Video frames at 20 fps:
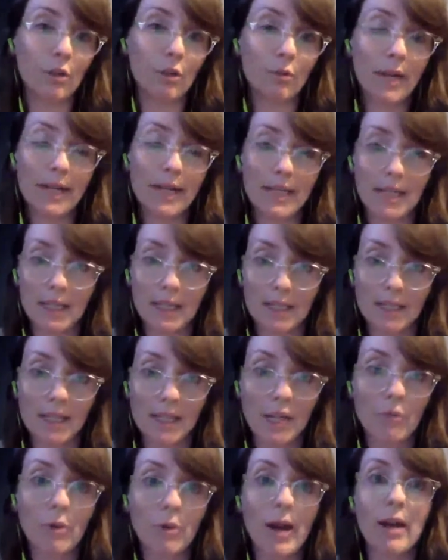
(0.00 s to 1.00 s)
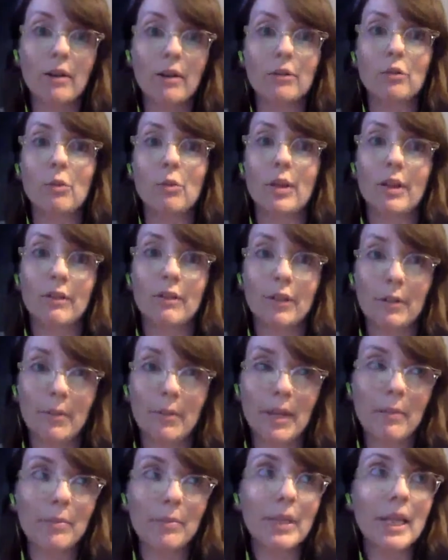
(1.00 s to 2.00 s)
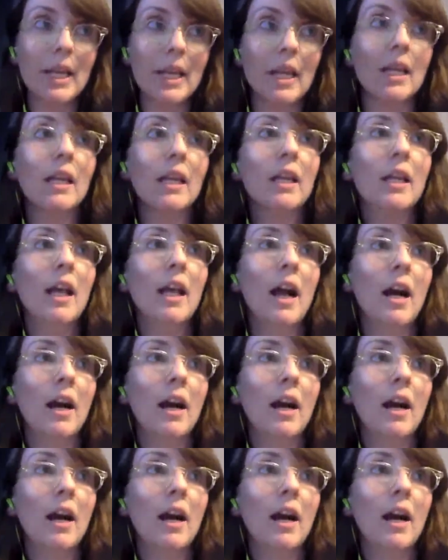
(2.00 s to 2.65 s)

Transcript: raising a seed round, whatever it may be,